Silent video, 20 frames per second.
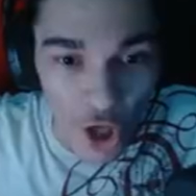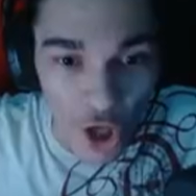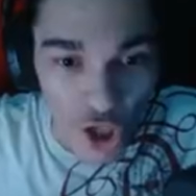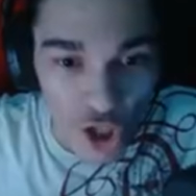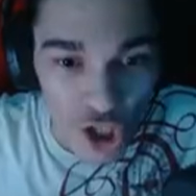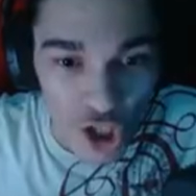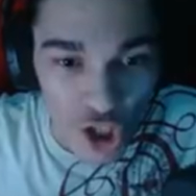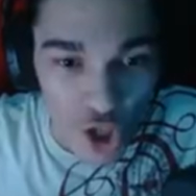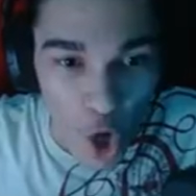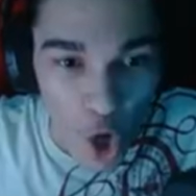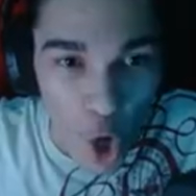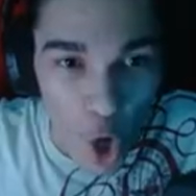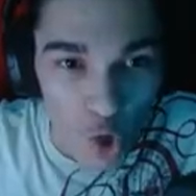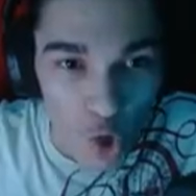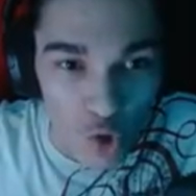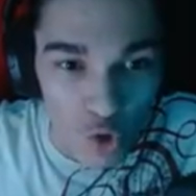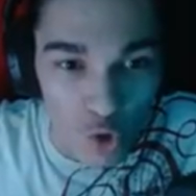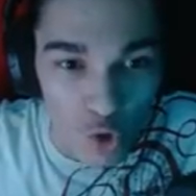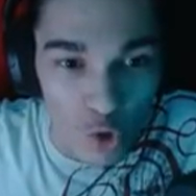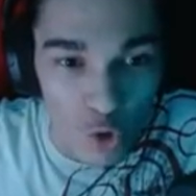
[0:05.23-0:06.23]

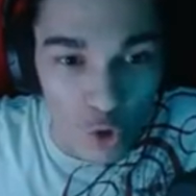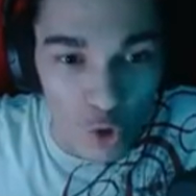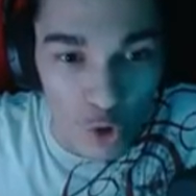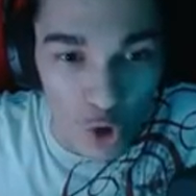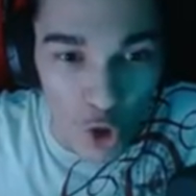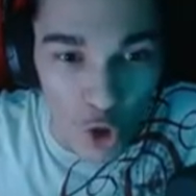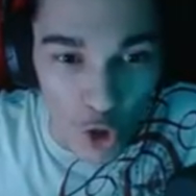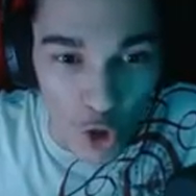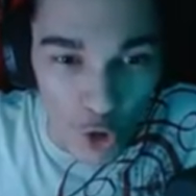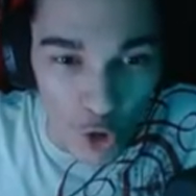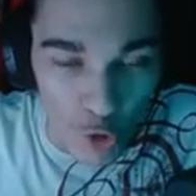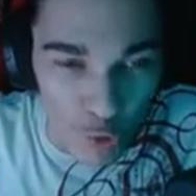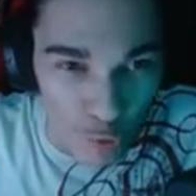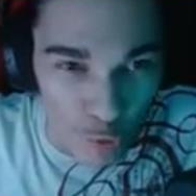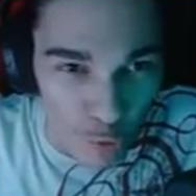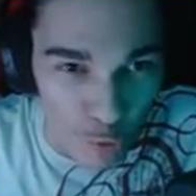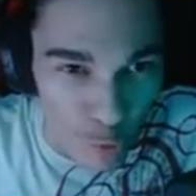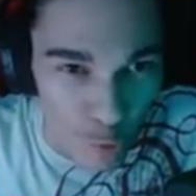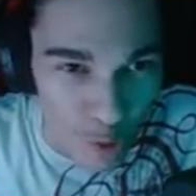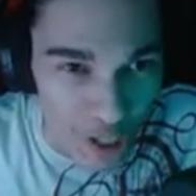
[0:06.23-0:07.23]
Stalker
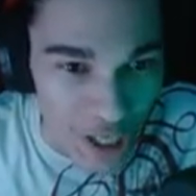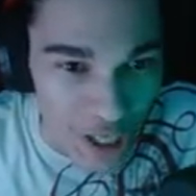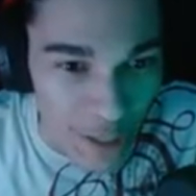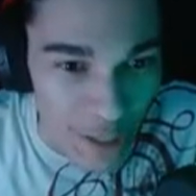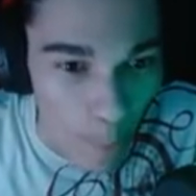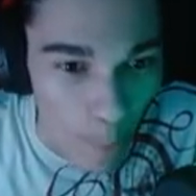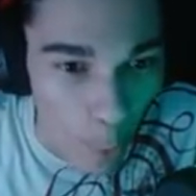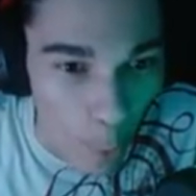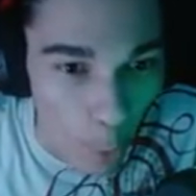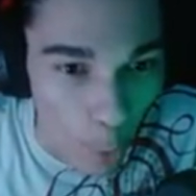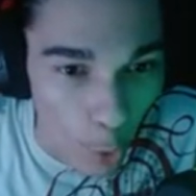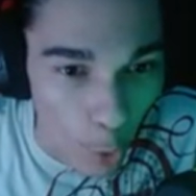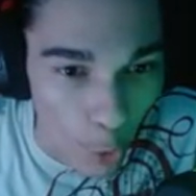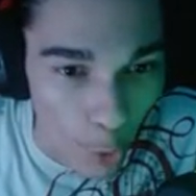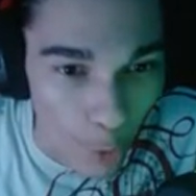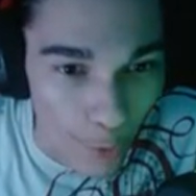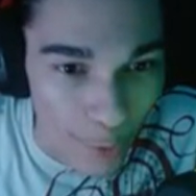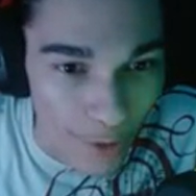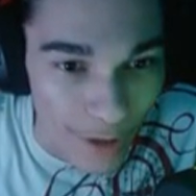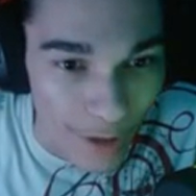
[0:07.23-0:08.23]

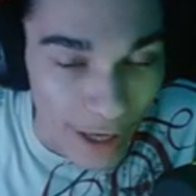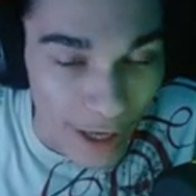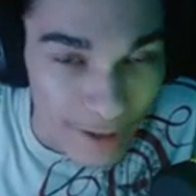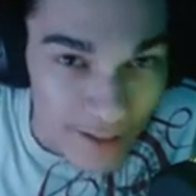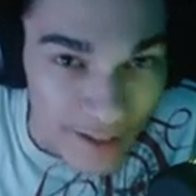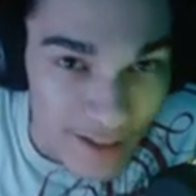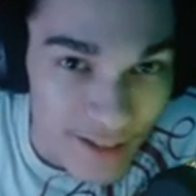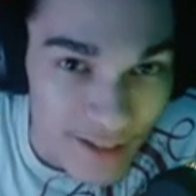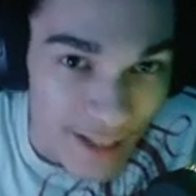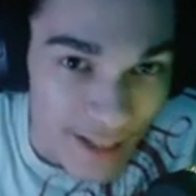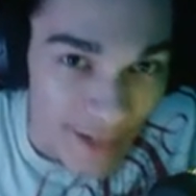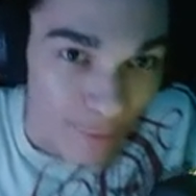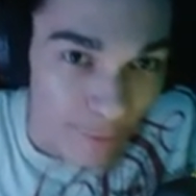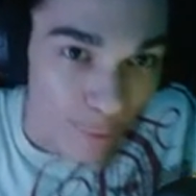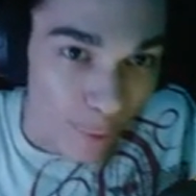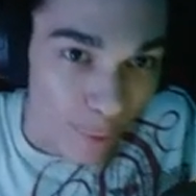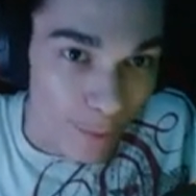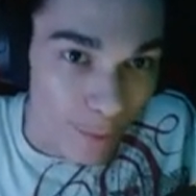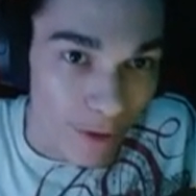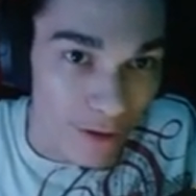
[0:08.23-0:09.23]
Reborn. Now, this is a
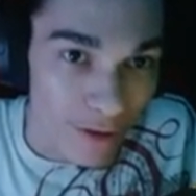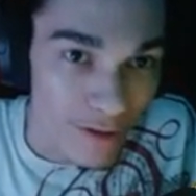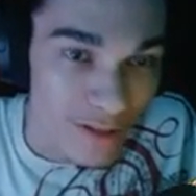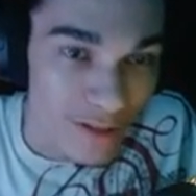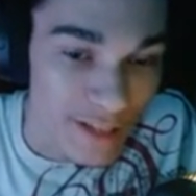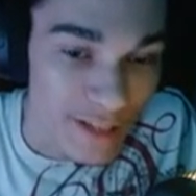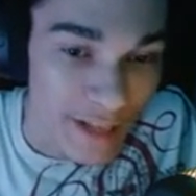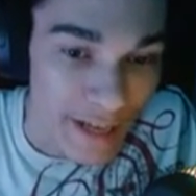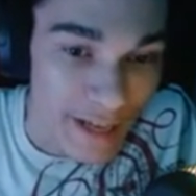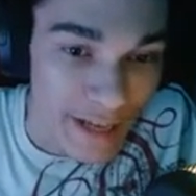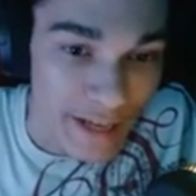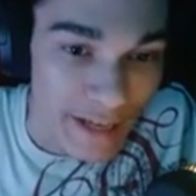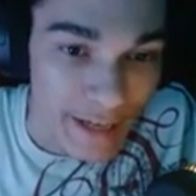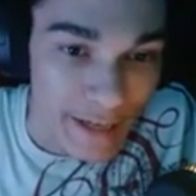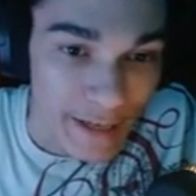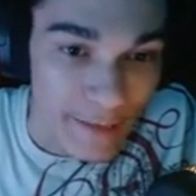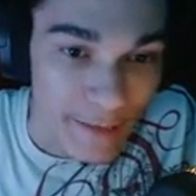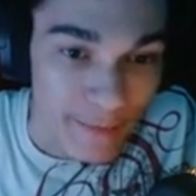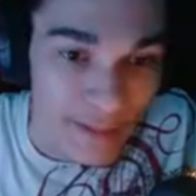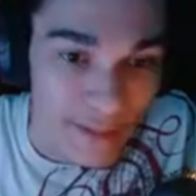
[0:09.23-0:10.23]
Roblox
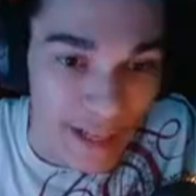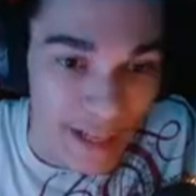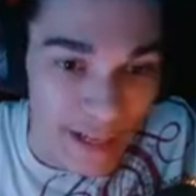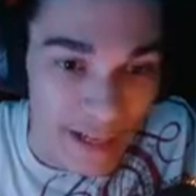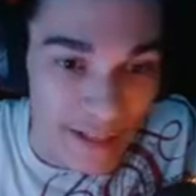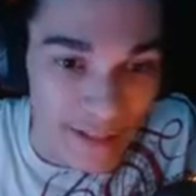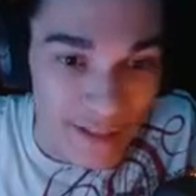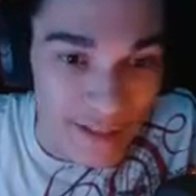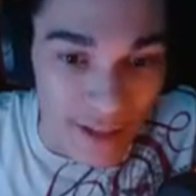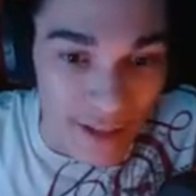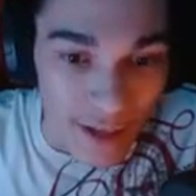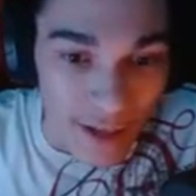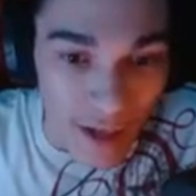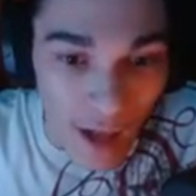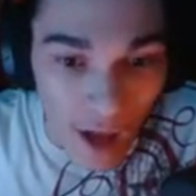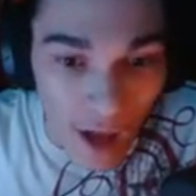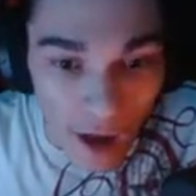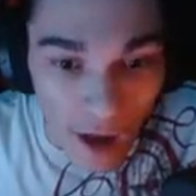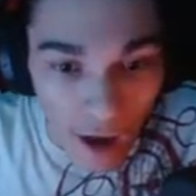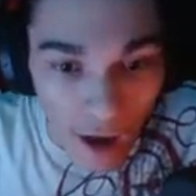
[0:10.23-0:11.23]
game that,
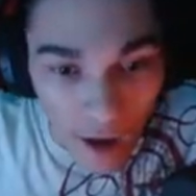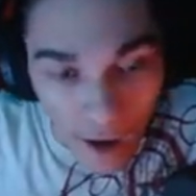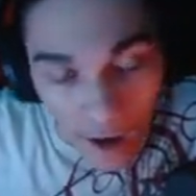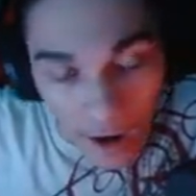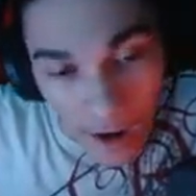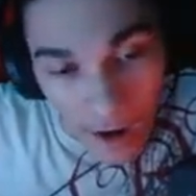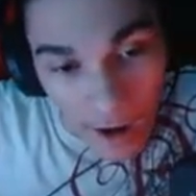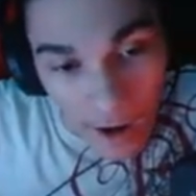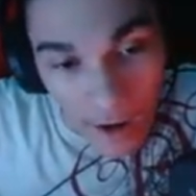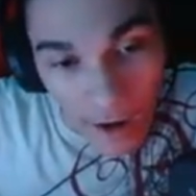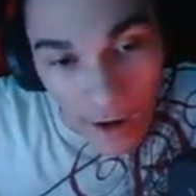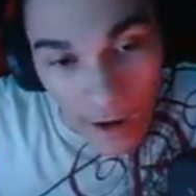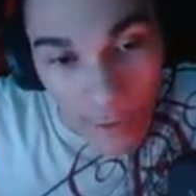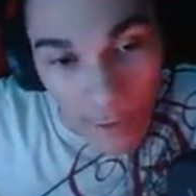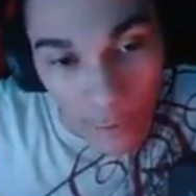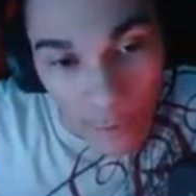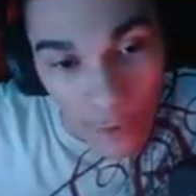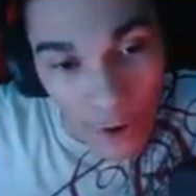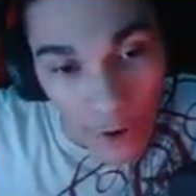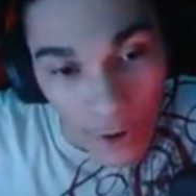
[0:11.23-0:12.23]

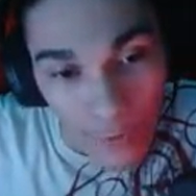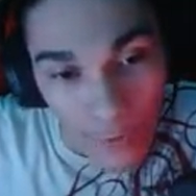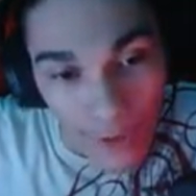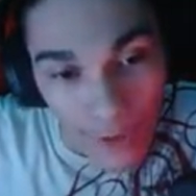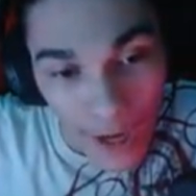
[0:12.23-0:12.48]
well,